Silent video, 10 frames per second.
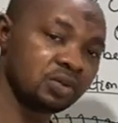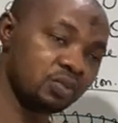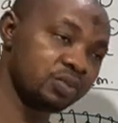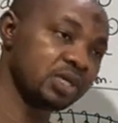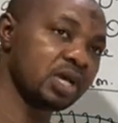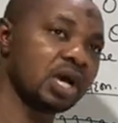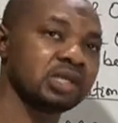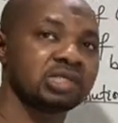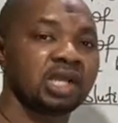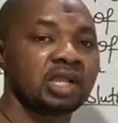Will be
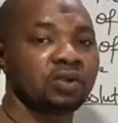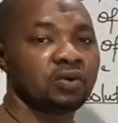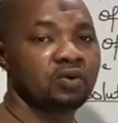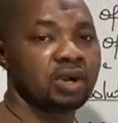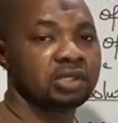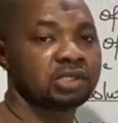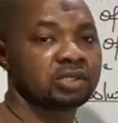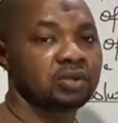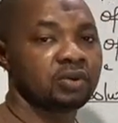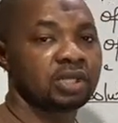anti-clockwise.
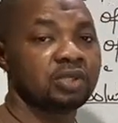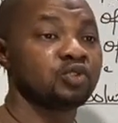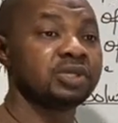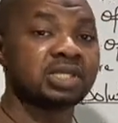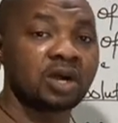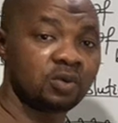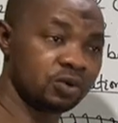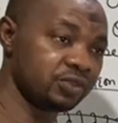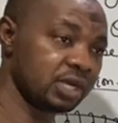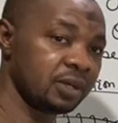Okay, it will be
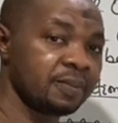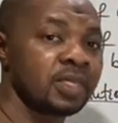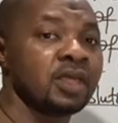downward rather.